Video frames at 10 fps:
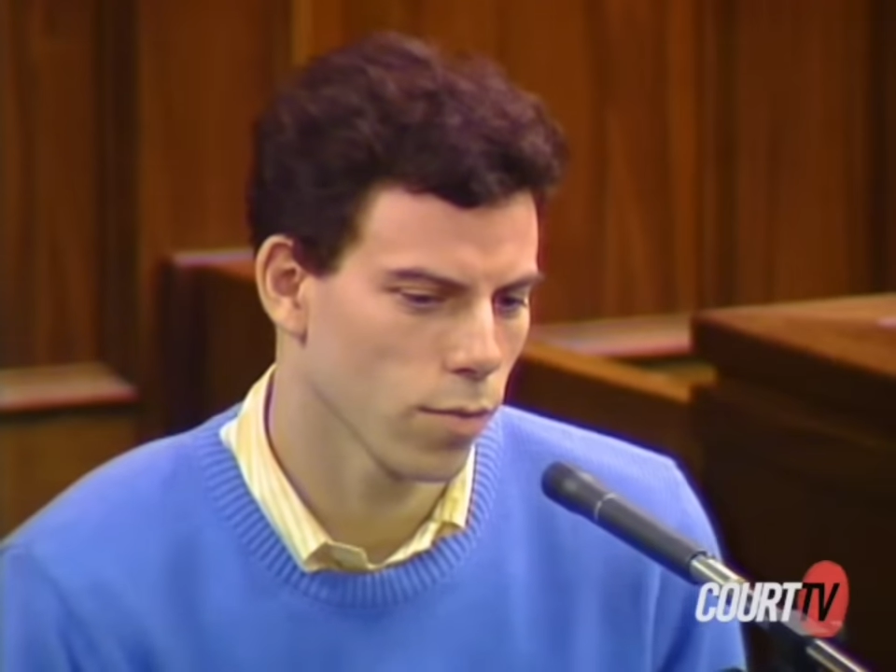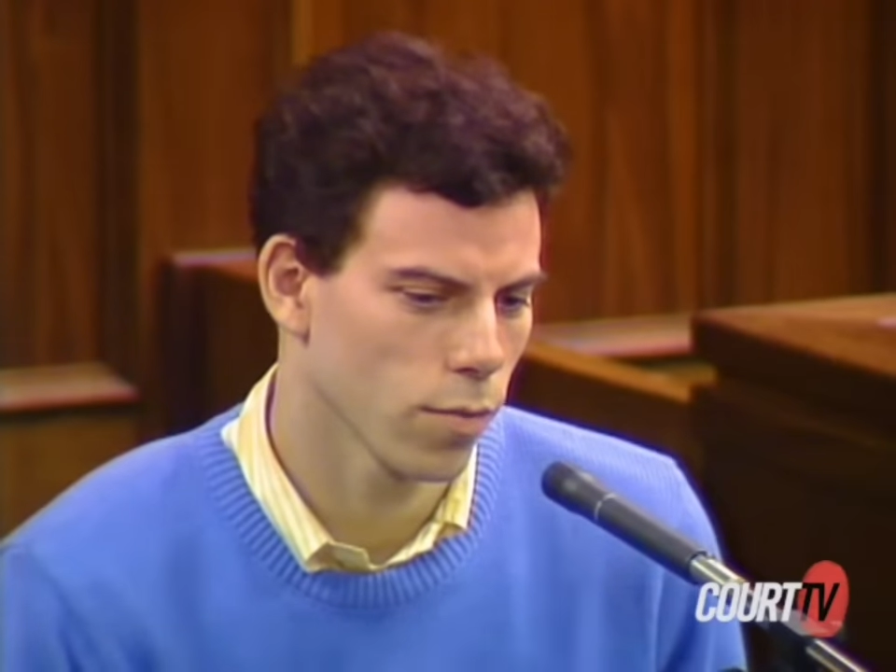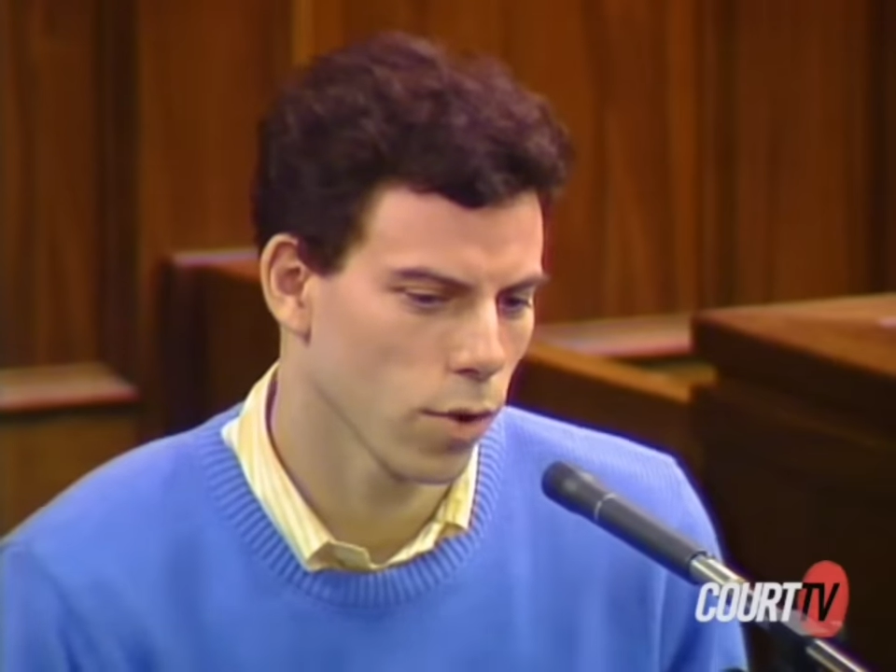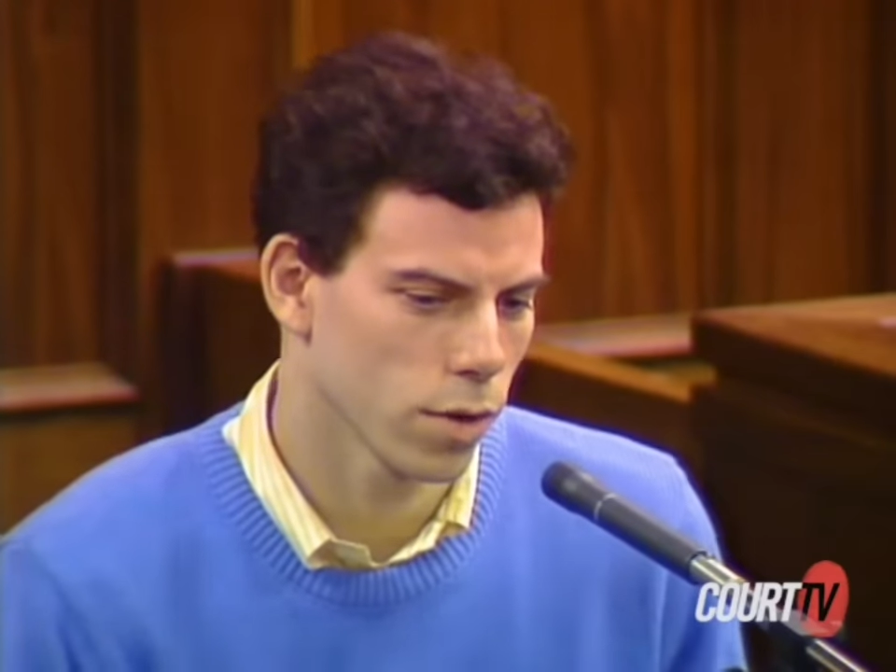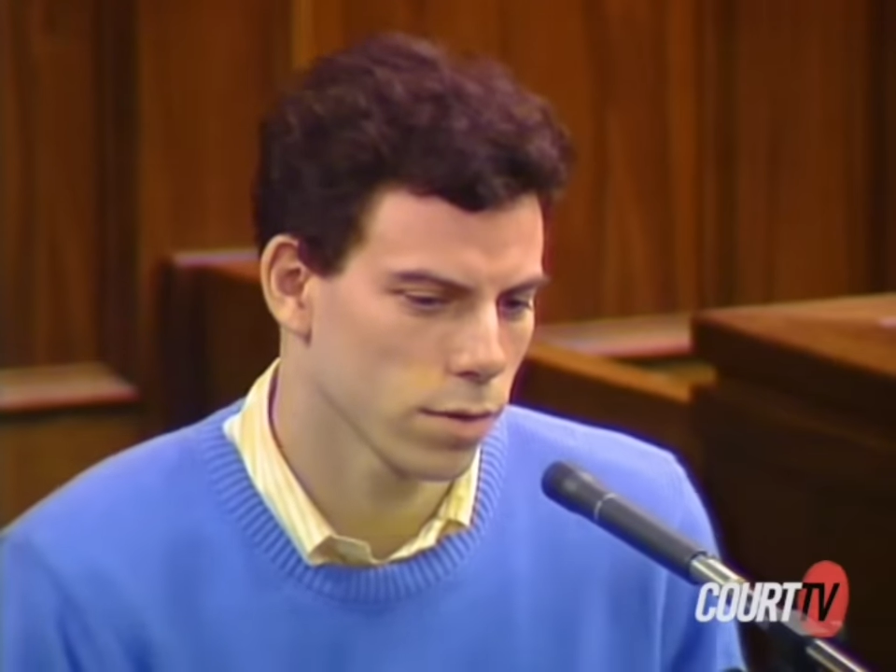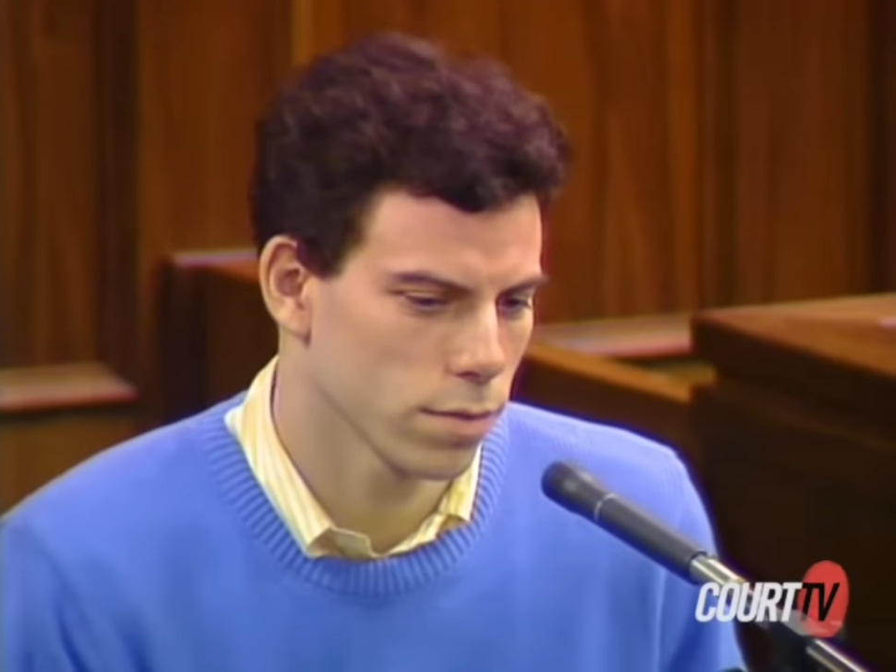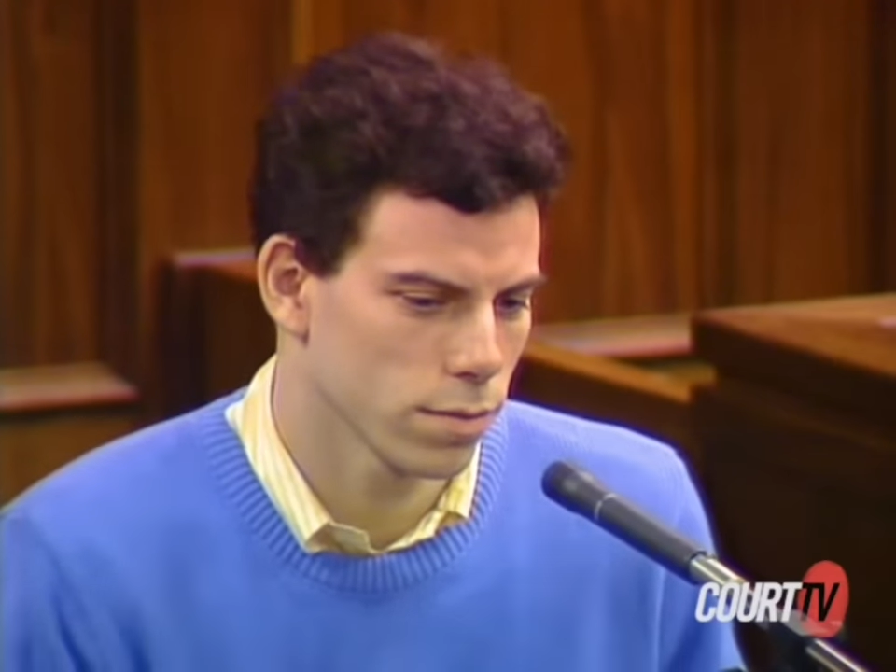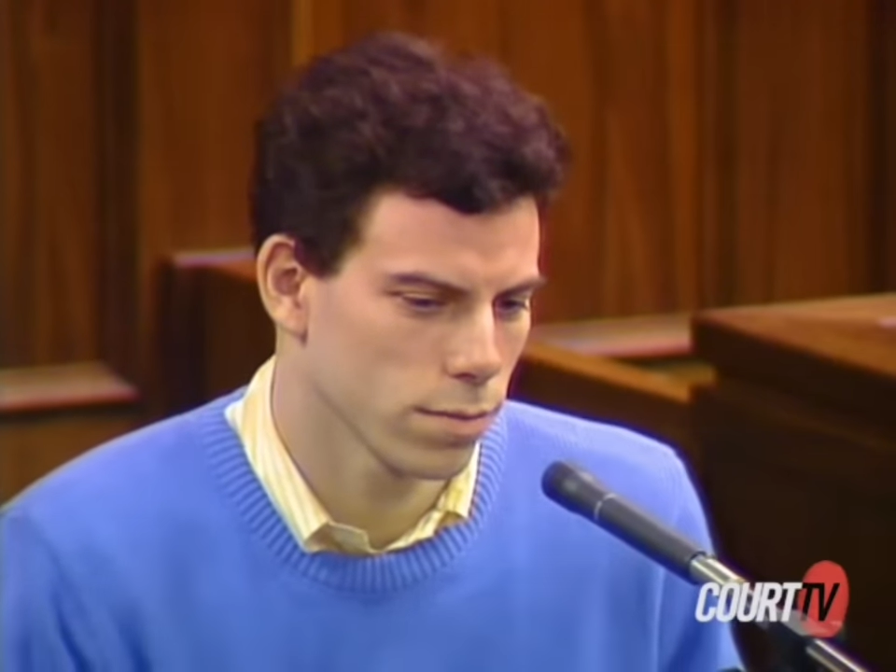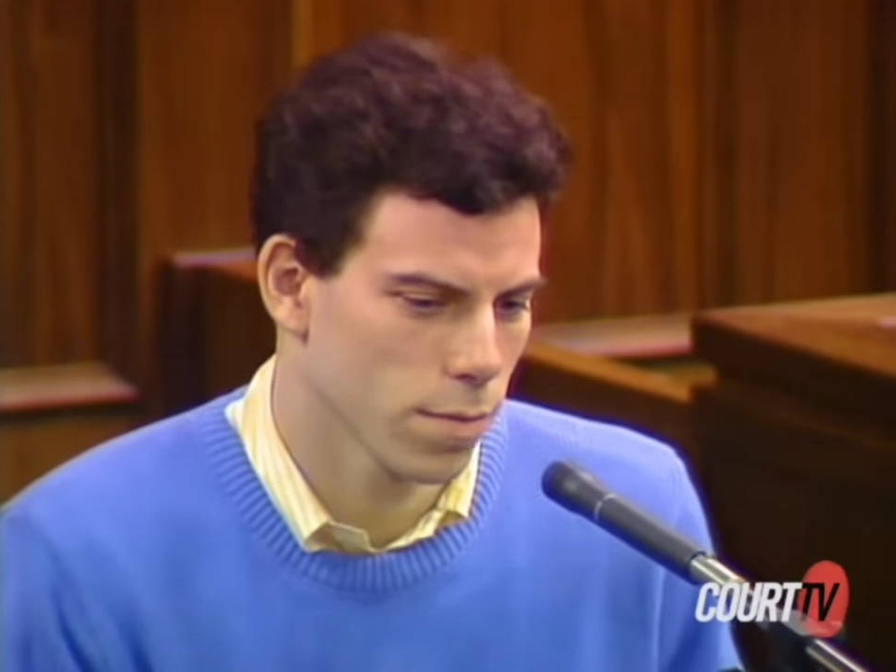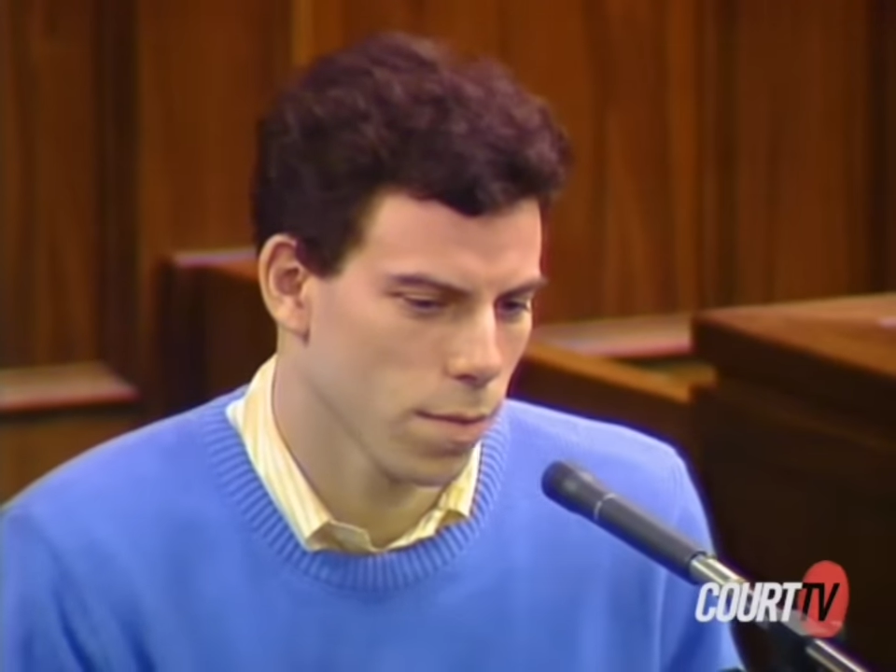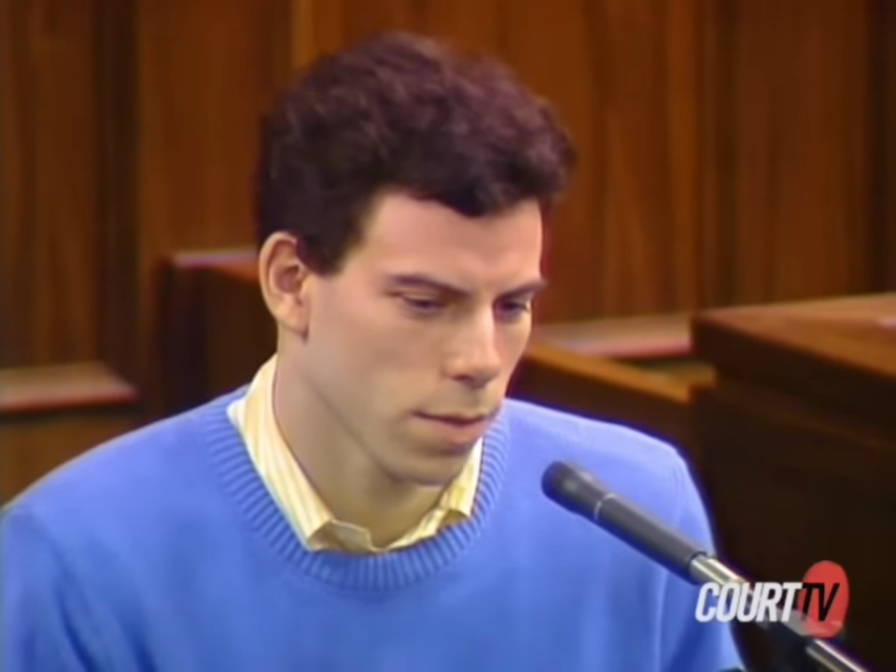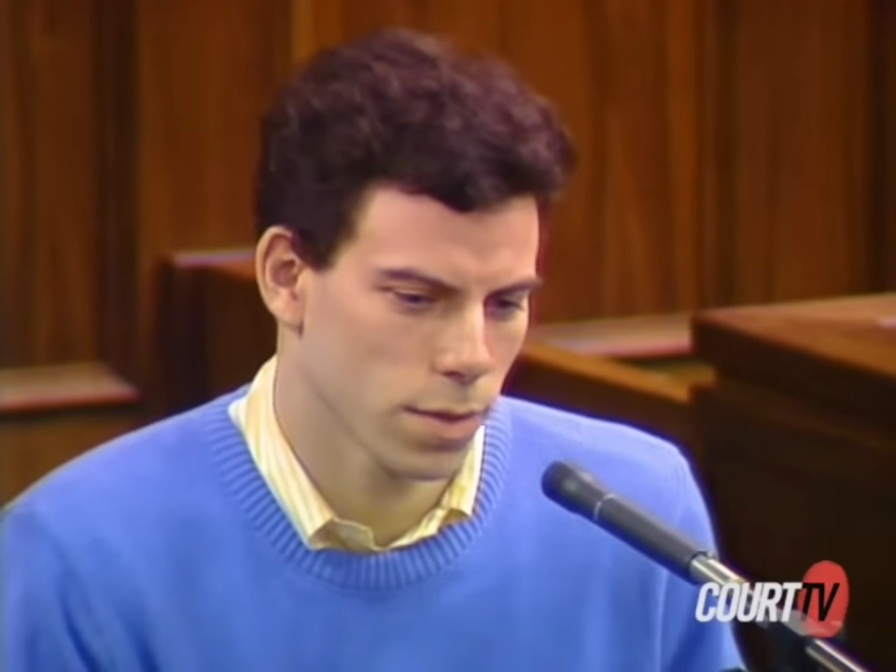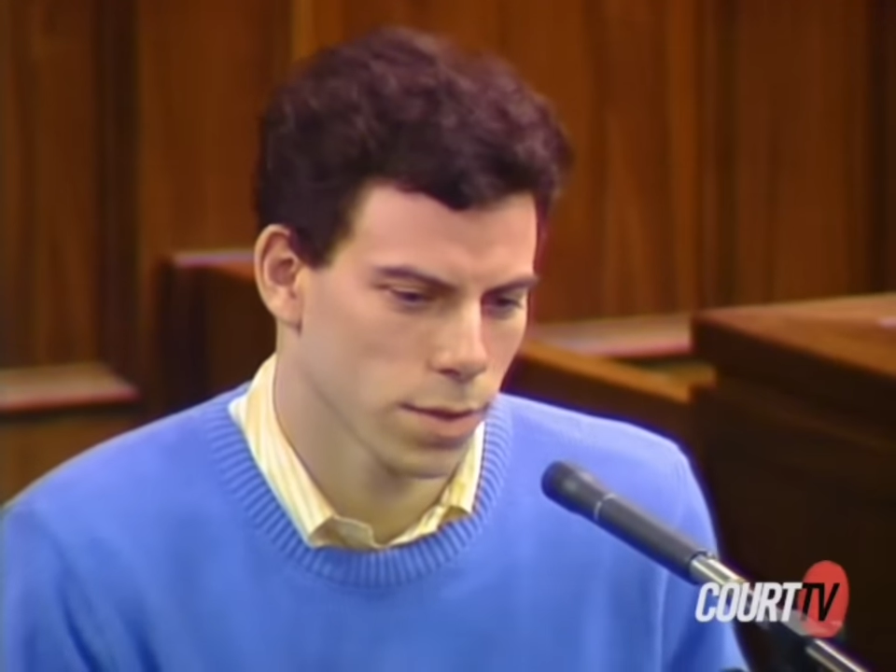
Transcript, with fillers: bought the